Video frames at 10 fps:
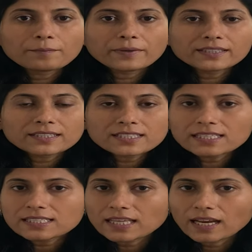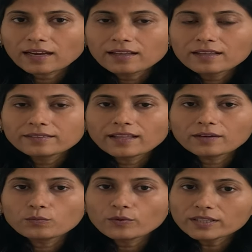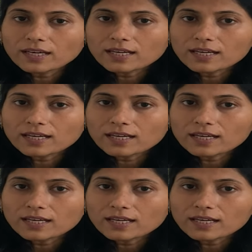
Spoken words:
Patanjali said that with